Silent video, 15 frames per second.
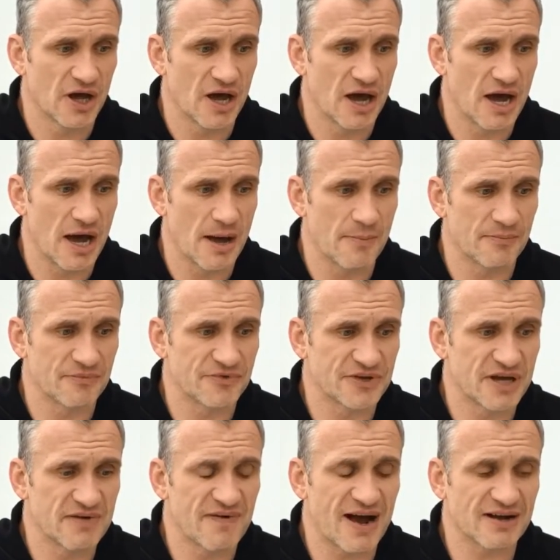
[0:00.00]
um, to
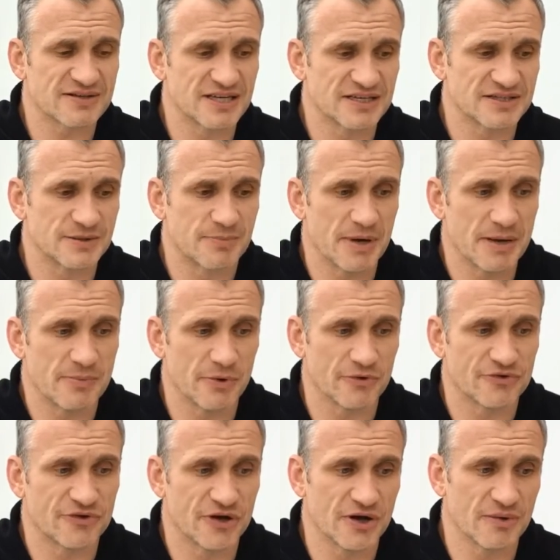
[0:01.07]
give access to people
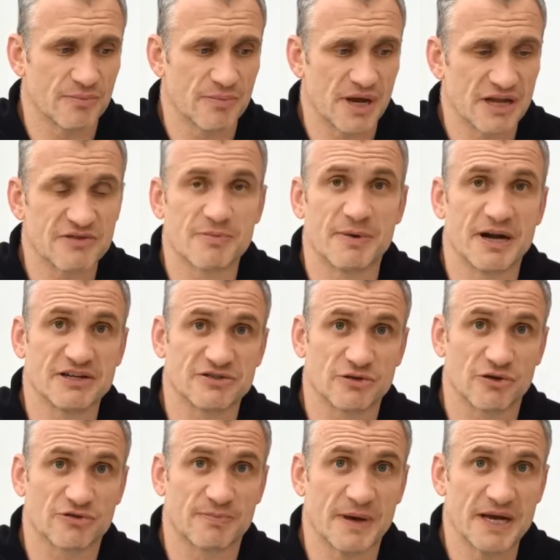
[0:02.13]
to
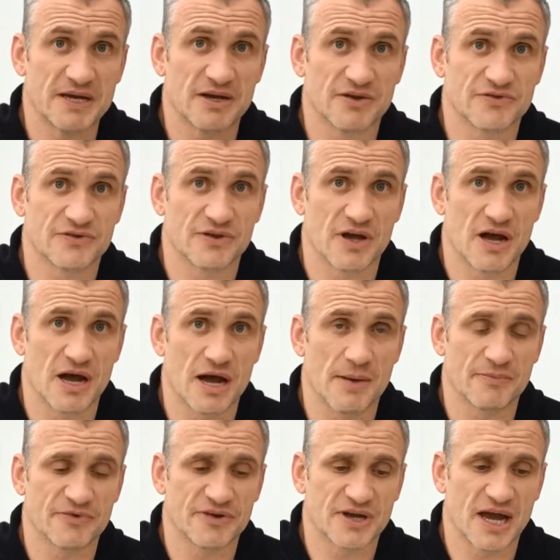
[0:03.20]
inspirational speakers,
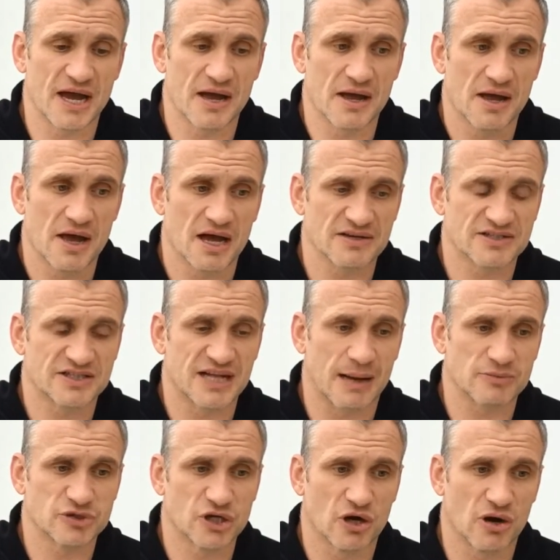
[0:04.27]
um, to get a
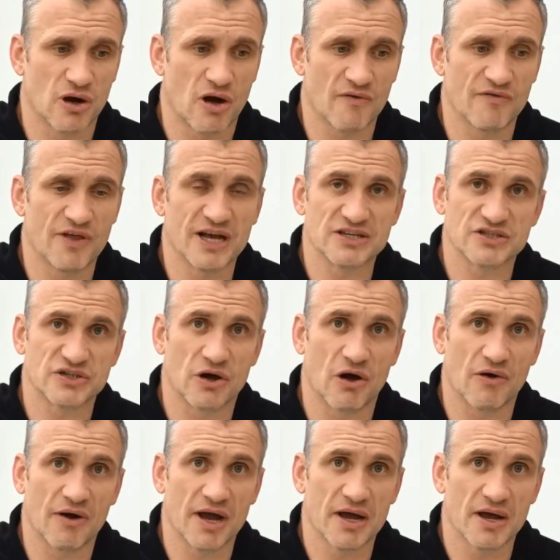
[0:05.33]
snapshot of their
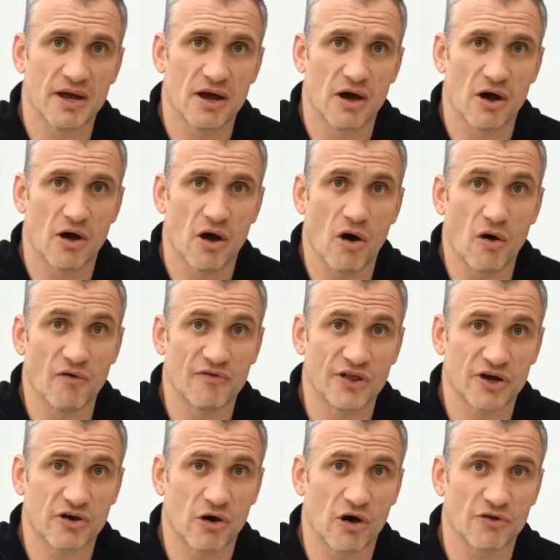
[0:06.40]
story over
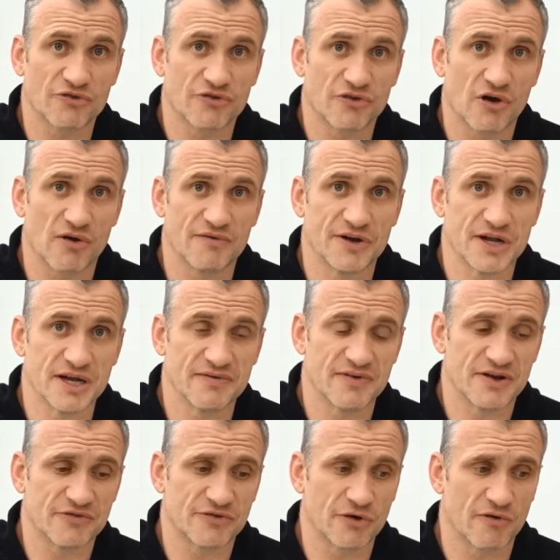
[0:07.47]
the course of an
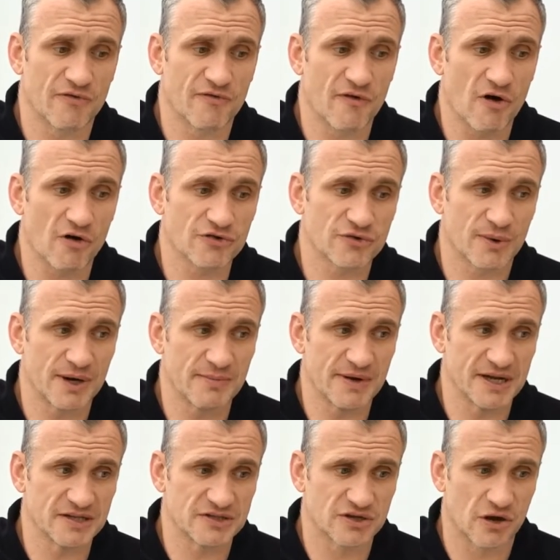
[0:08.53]
evening. So four
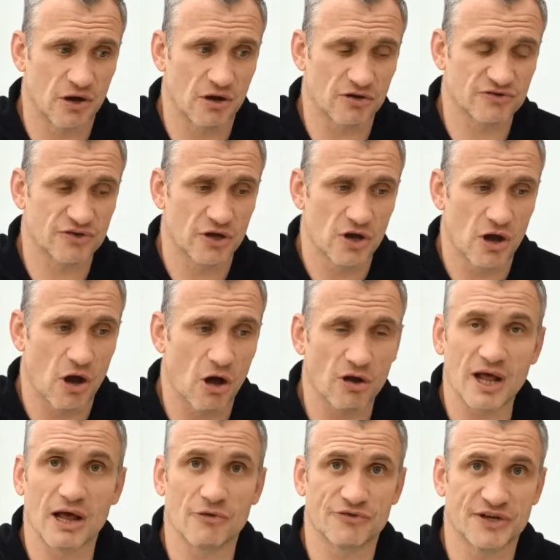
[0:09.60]
20-minute talks, all
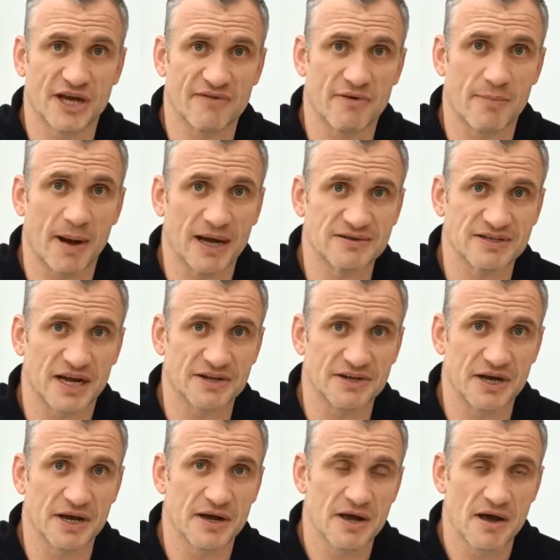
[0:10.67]
held together by
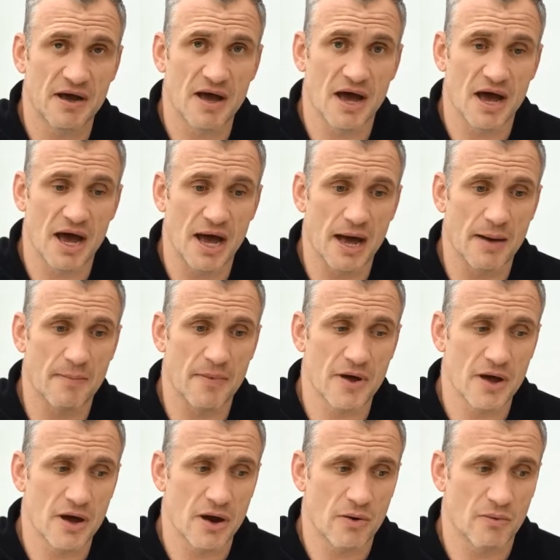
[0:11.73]
Tanya, um,
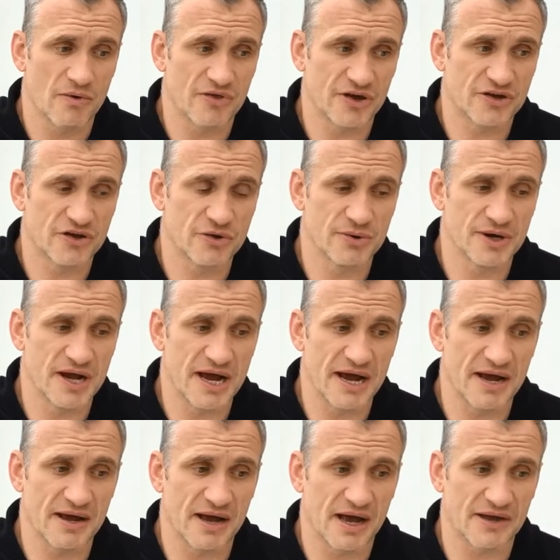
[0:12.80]
with a
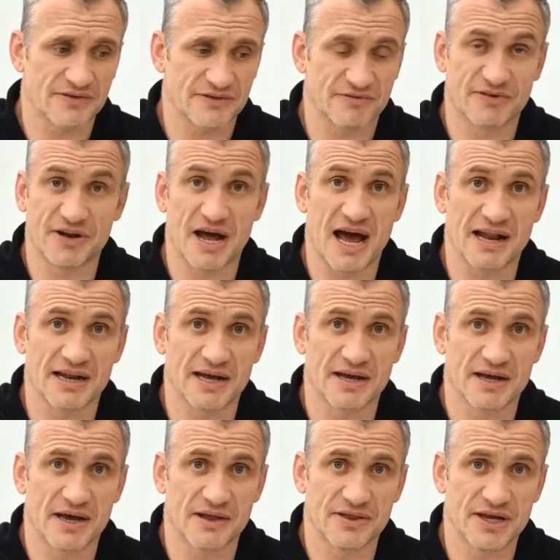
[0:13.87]
Q&A as a finale
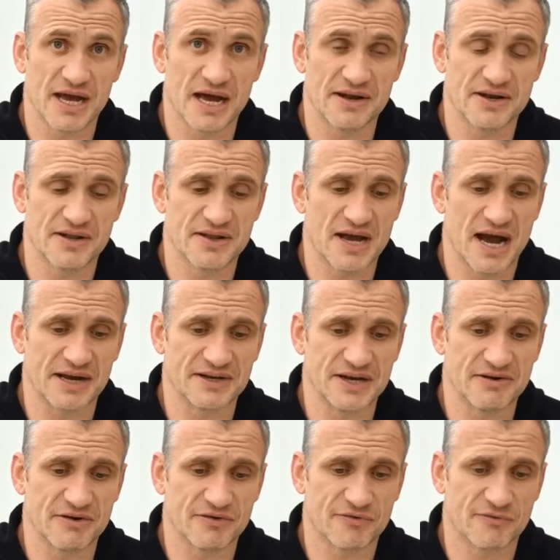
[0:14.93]
at the end. And the
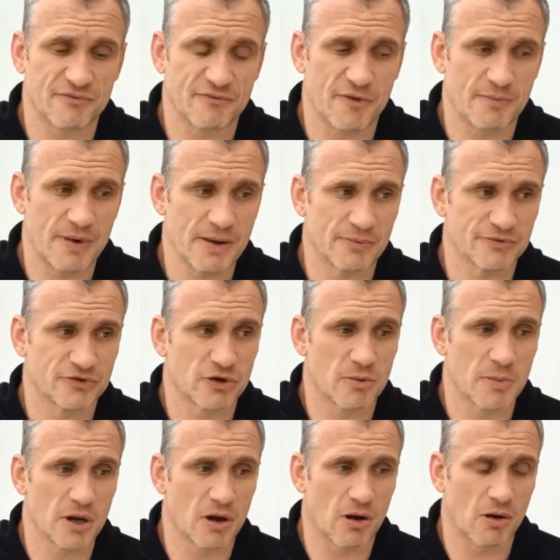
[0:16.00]
idea is for people to
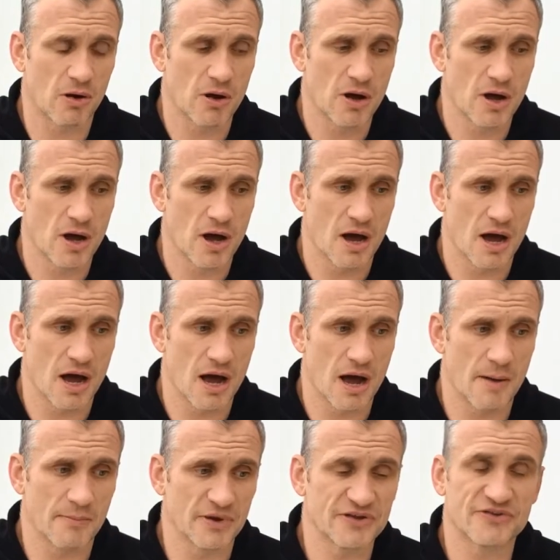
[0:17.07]
come along,
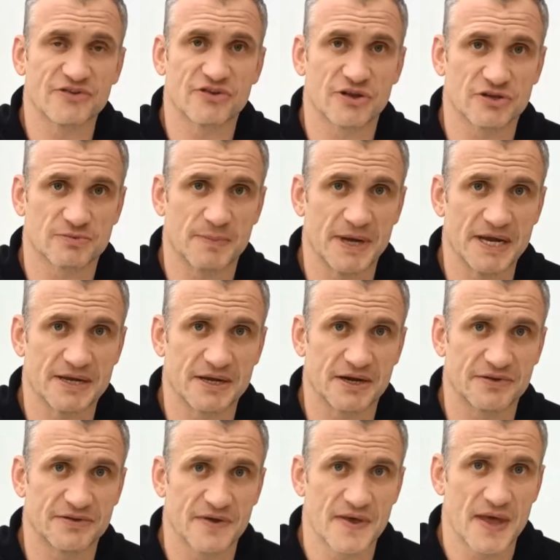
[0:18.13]
um, listen to the
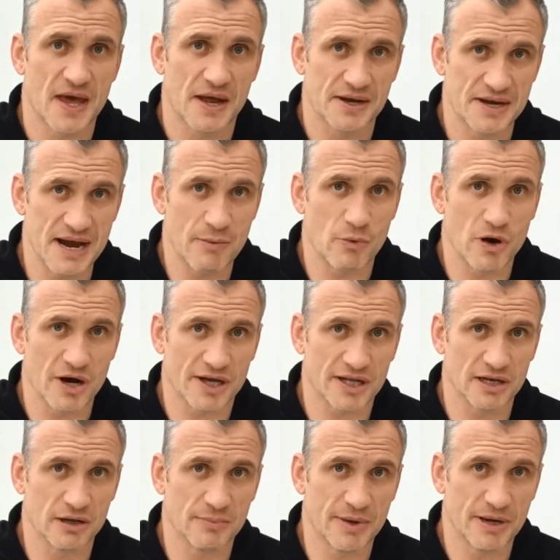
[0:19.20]
speakers, network a
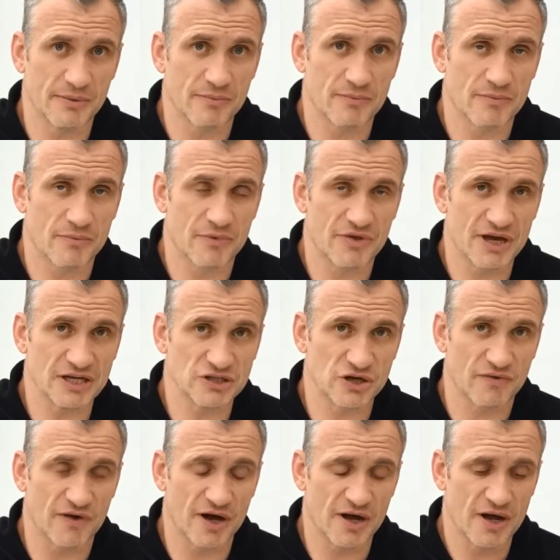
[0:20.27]
little bit with each
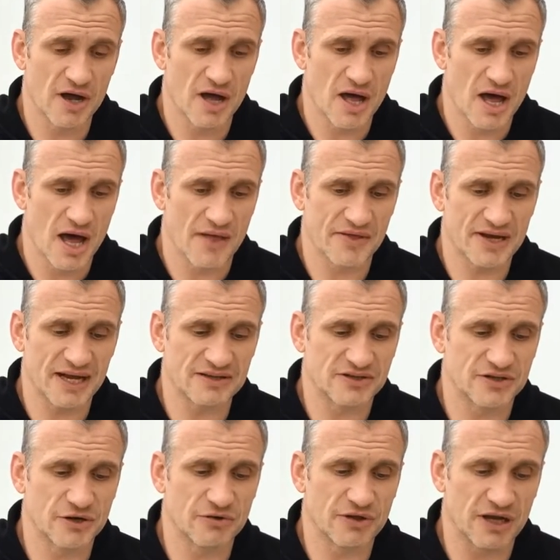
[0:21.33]
other, and they get
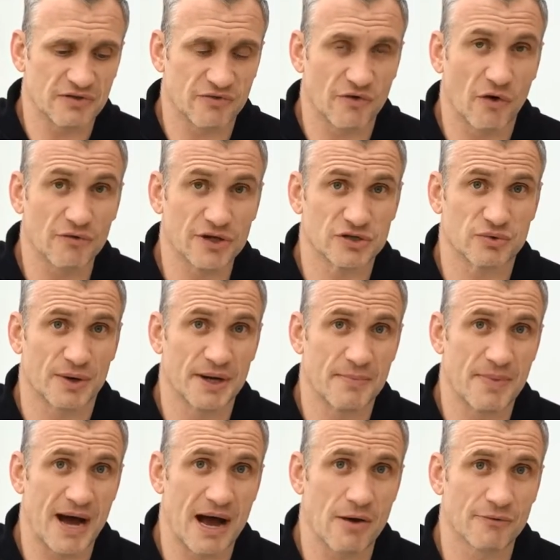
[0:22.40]
to do this for only
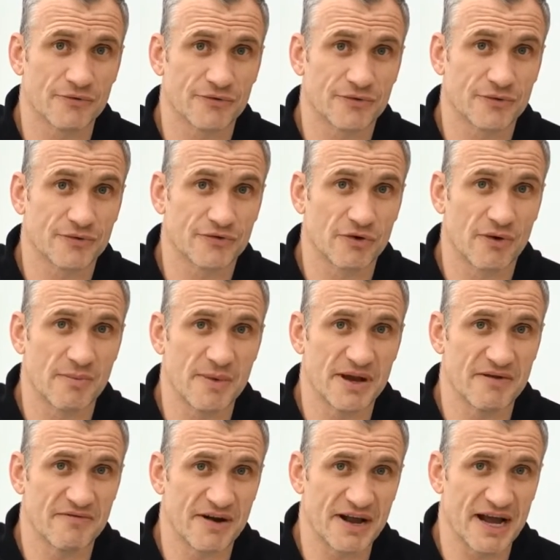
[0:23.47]
£20, so we made
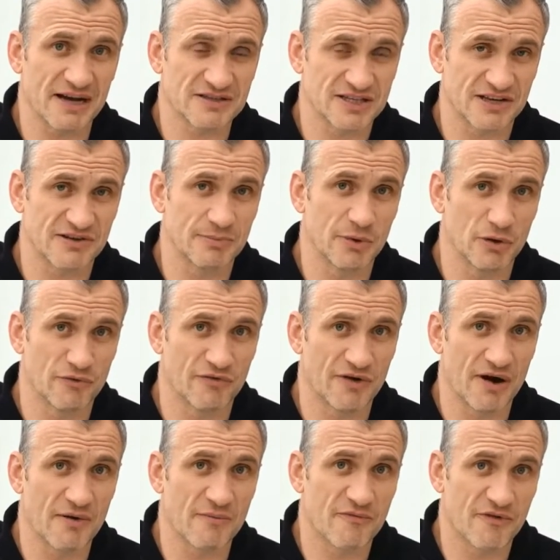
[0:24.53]
it very accessible
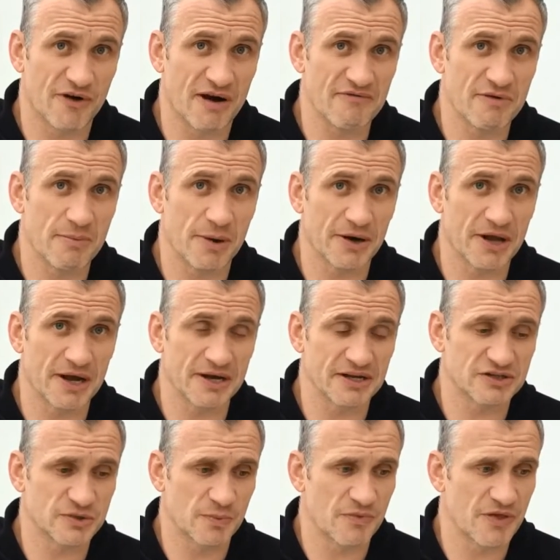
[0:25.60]
for, for everybody, and
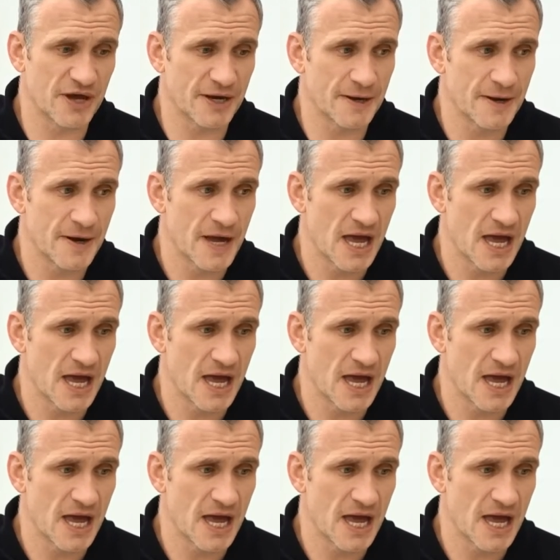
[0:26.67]
it's something